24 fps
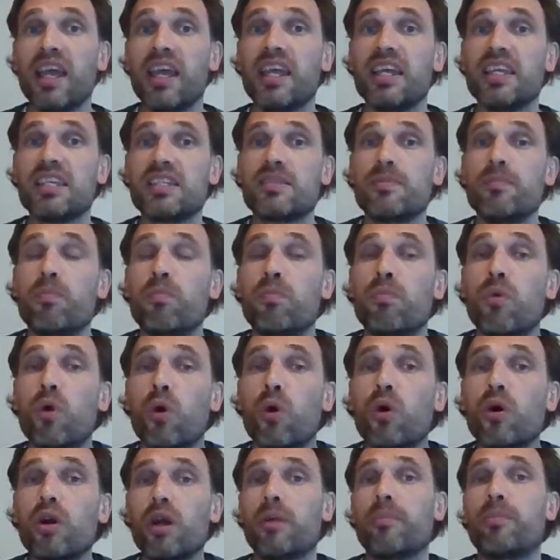is
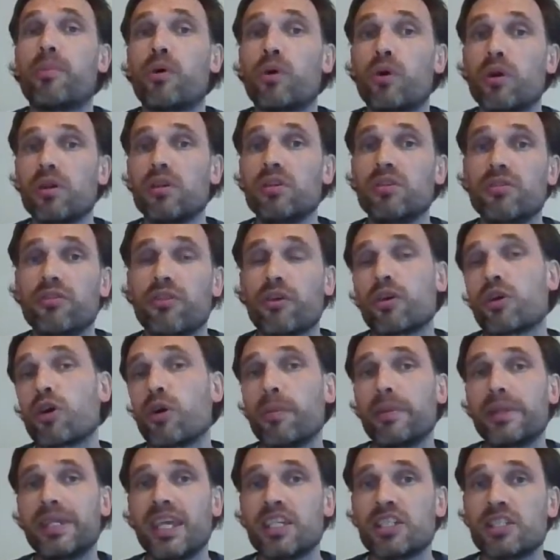more important for
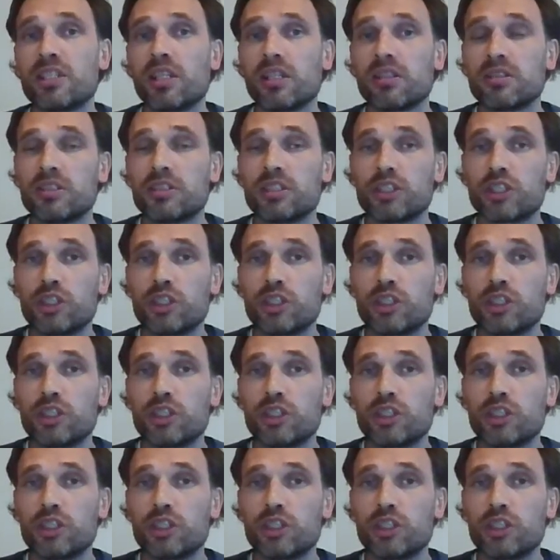computational